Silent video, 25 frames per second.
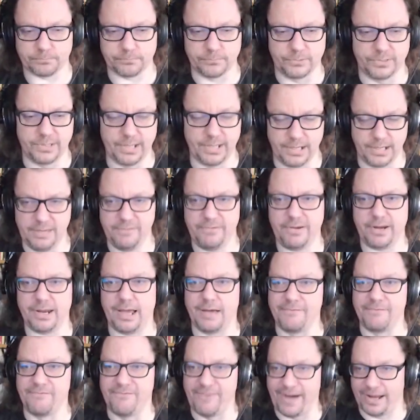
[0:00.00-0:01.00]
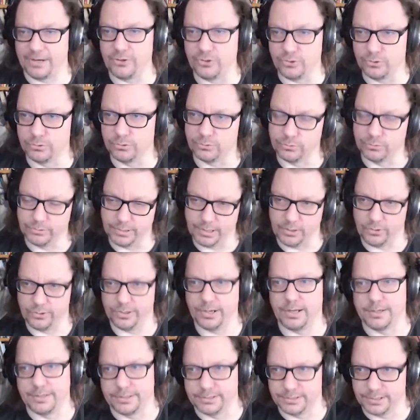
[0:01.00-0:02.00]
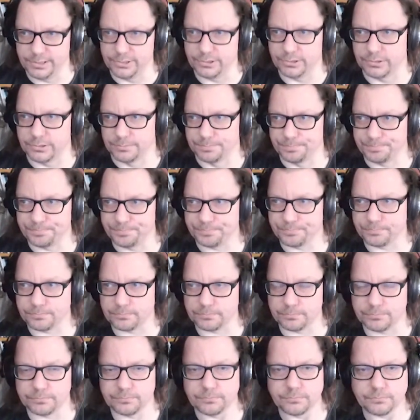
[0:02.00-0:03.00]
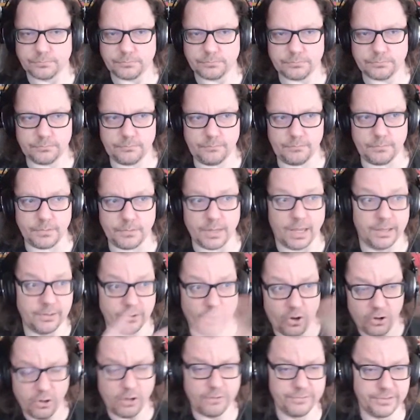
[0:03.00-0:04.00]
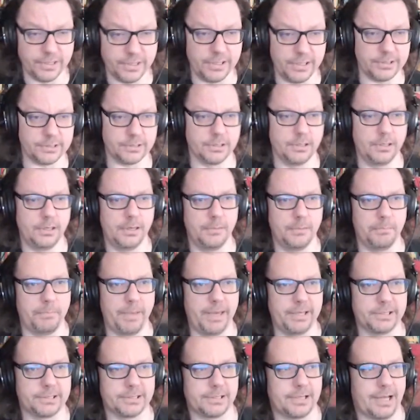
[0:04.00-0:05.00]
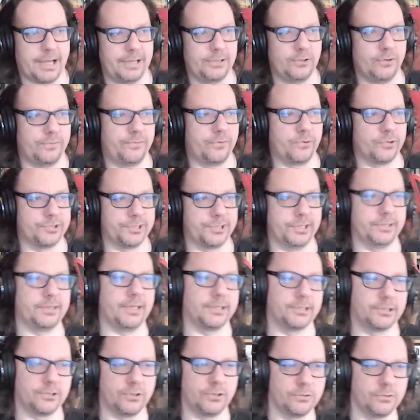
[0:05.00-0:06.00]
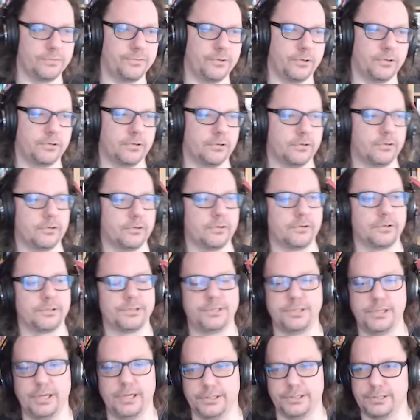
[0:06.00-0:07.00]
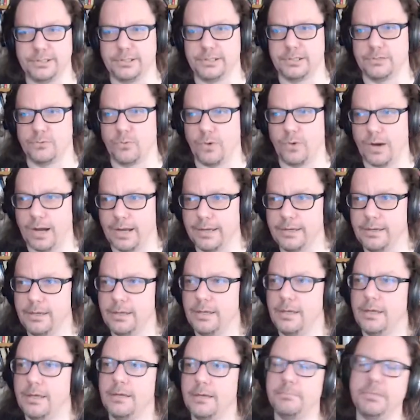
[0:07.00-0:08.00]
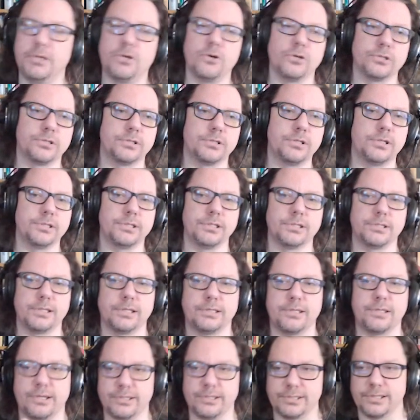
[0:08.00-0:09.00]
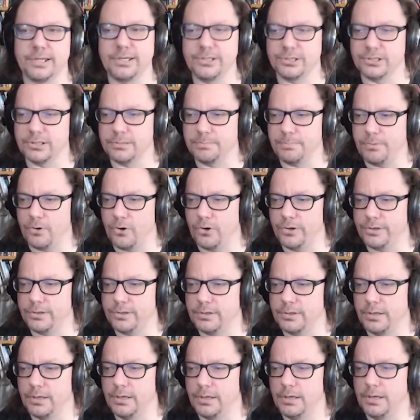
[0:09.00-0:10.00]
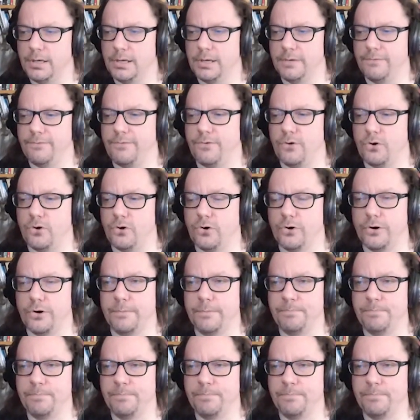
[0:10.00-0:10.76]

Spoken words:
deliver a value to the organization. And all of this makes kind of Rosetta Stone for CI/CD. Why? Because this is the translation point for